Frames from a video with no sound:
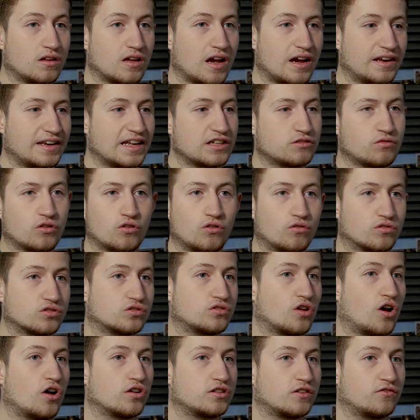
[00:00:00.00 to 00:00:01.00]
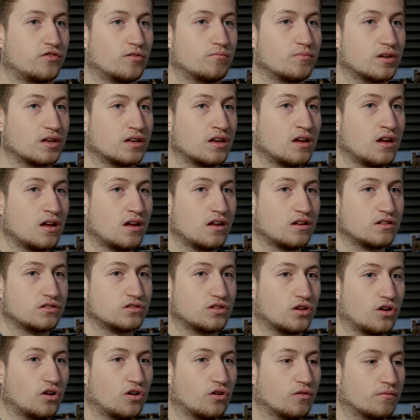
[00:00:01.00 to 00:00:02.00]
And that's where it all started for me.
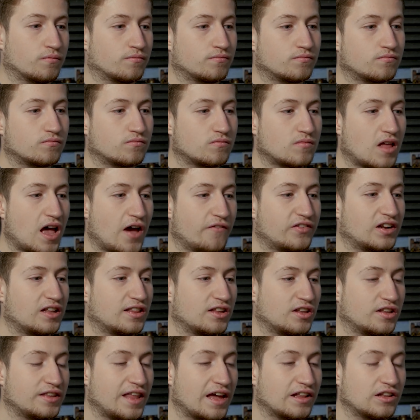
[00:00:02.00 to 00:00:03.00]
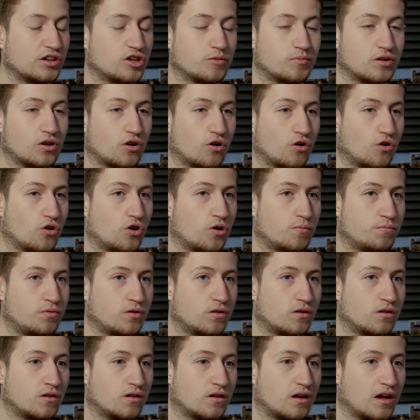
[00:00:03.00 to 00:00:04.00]
So having that little bit of hope,
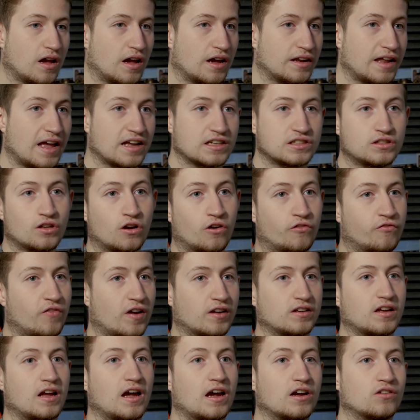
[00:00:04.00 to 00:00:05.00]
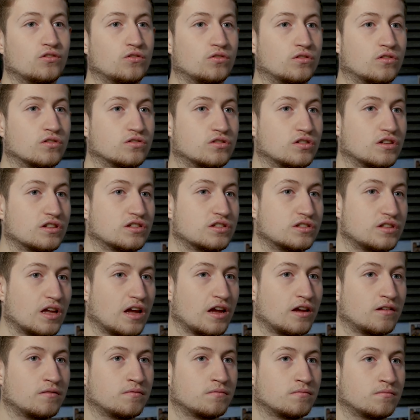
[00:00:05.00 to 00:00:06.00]
and I still thank Lucas to this
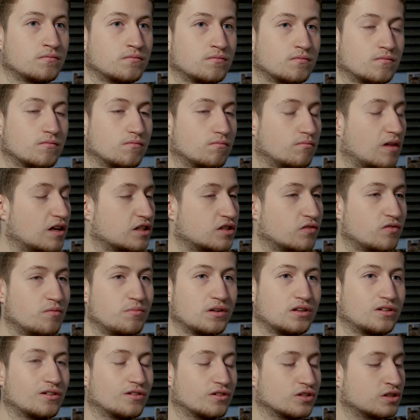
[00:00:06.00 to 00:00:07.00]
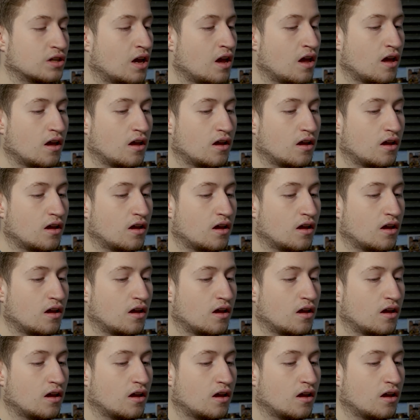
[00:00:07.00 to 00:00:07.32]
day, massively, because